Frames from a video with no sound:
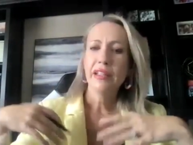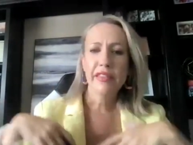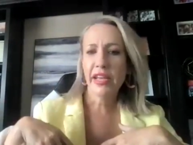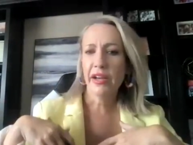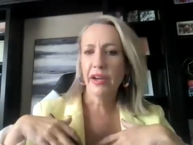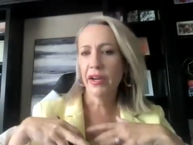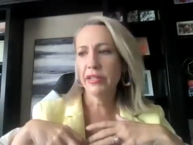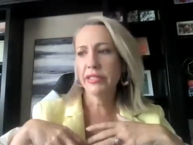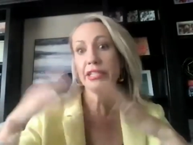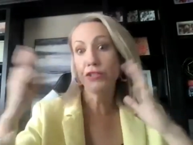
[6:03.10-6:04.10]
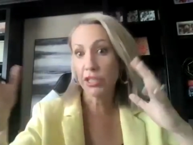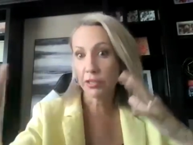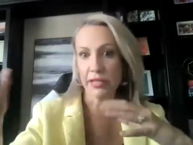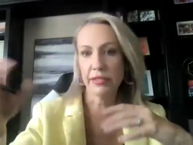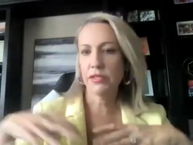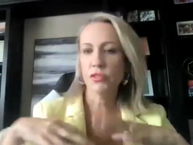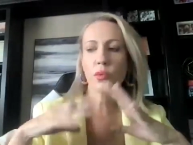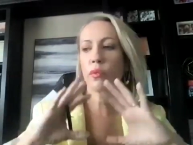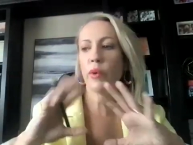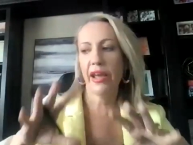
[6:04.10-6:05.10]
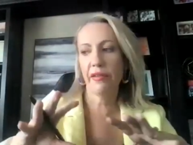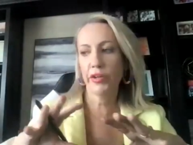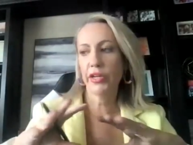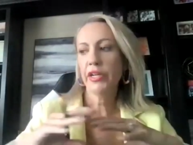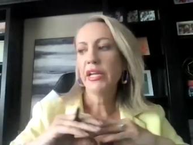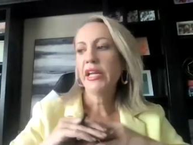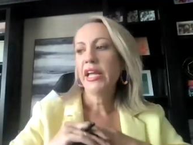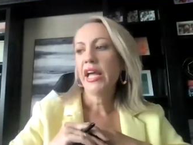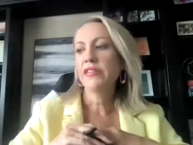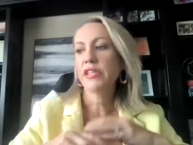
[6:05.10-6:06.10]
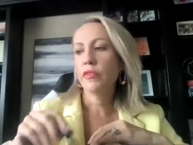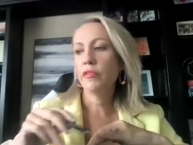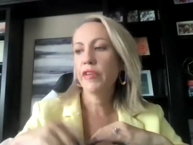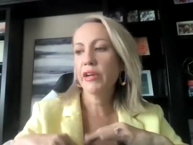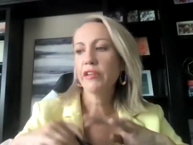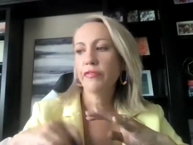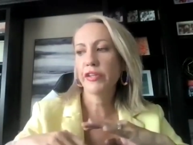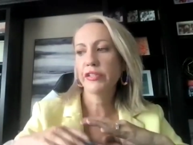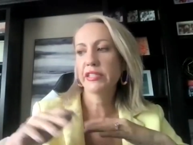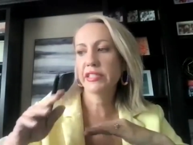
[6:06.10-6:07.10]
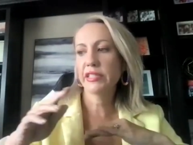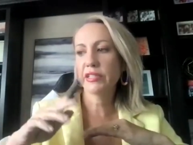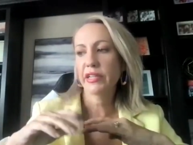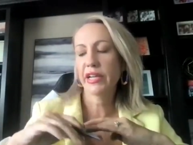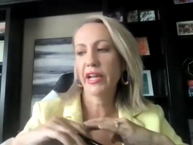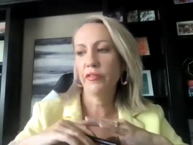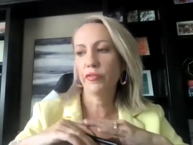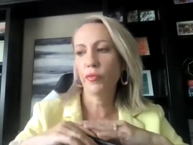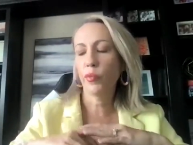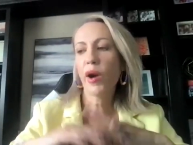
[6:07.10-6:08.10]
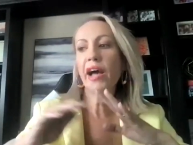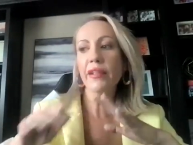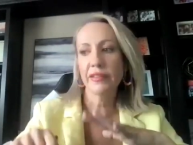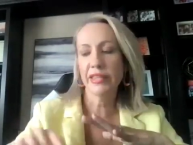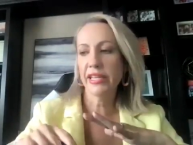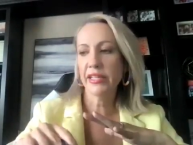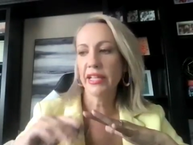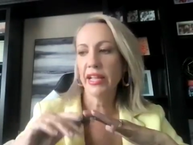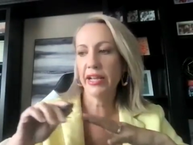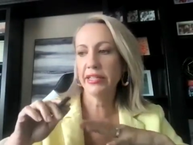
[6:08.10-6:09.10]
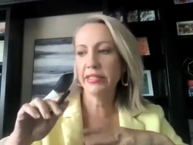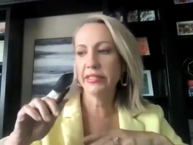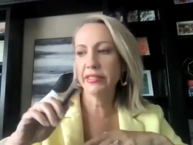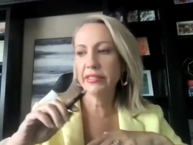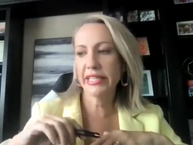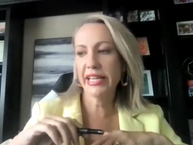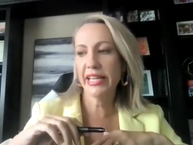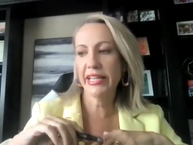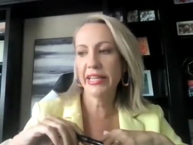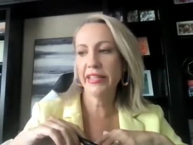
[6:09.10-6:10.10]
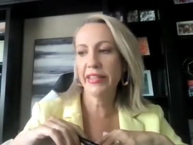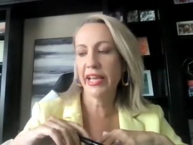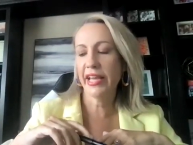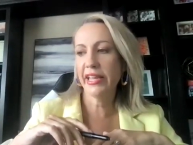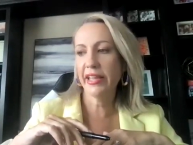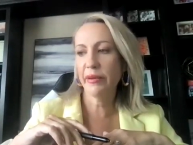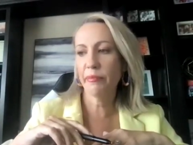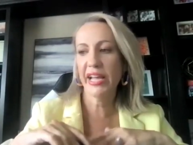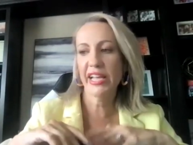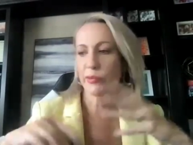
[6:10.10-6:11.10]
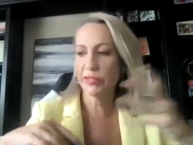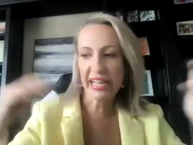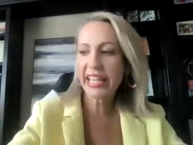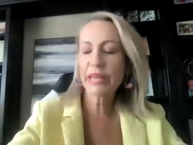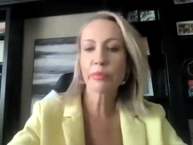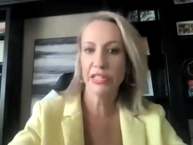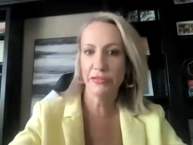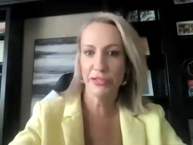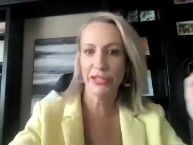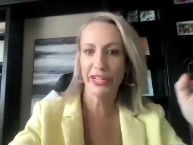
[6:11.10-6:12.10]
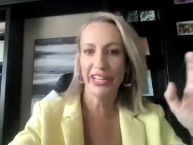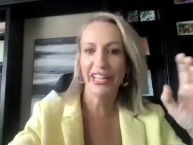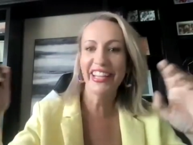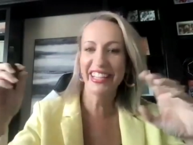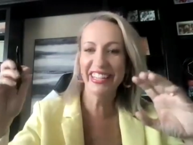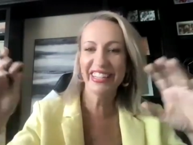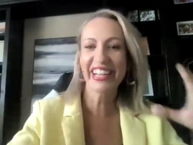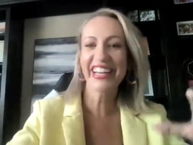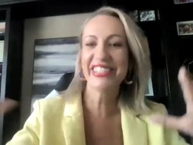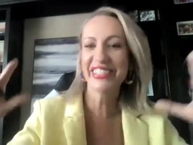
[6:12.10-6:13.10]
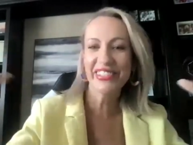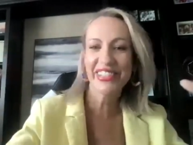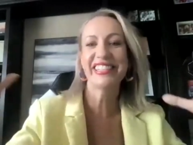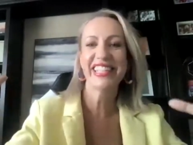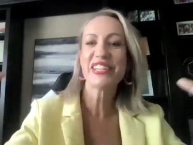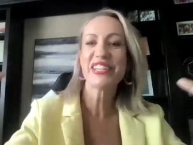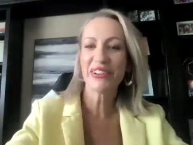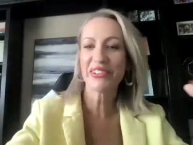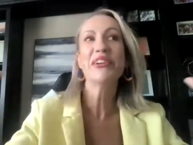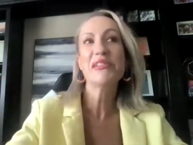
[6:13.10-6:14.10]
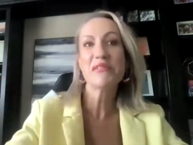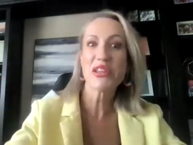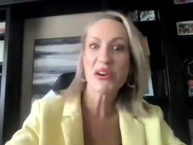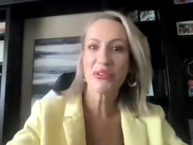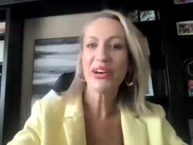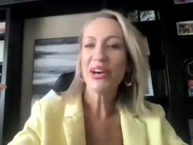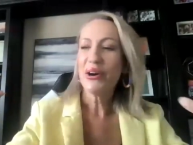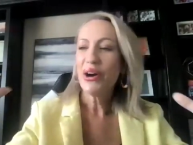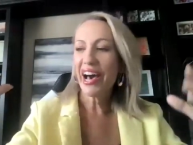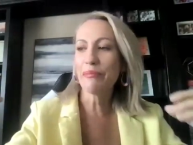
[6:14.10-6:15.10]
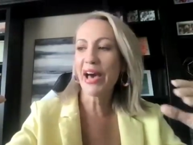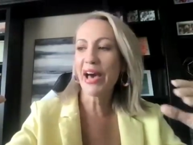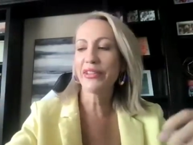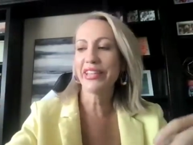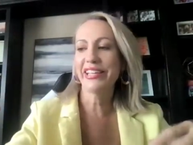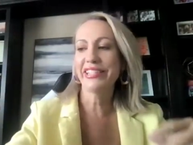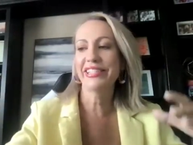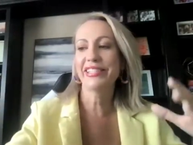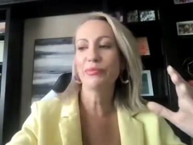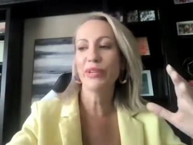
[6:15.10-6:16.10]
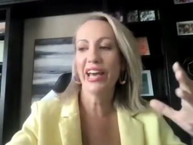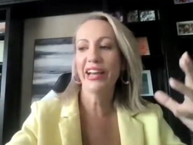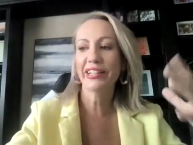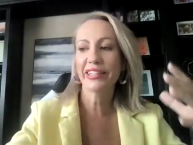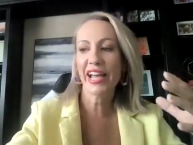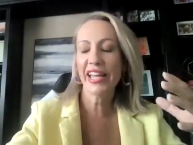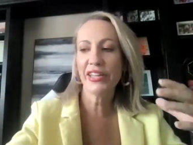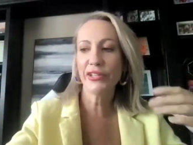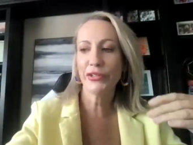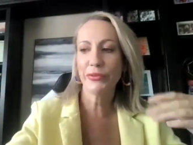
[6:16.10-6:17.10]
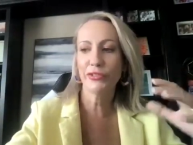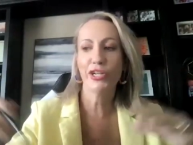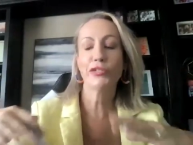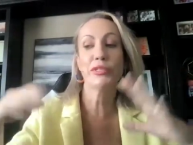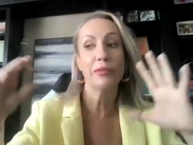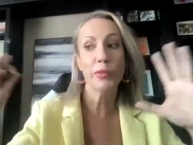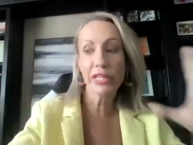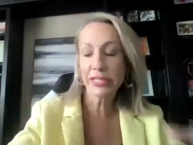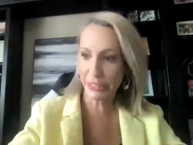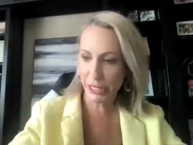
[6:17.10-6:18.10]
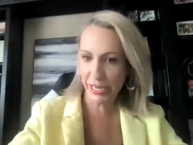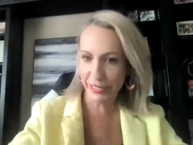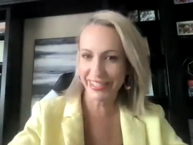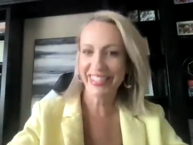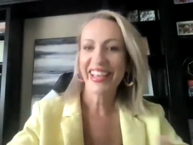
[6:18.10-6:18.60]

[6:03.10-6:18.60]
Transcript: their teaching license or whatever. And the very first kind of wild thing that I did, that my husband's, I can't believe you're gonna do this thing. You don't even know about this, is we had a client who was charged with some really serious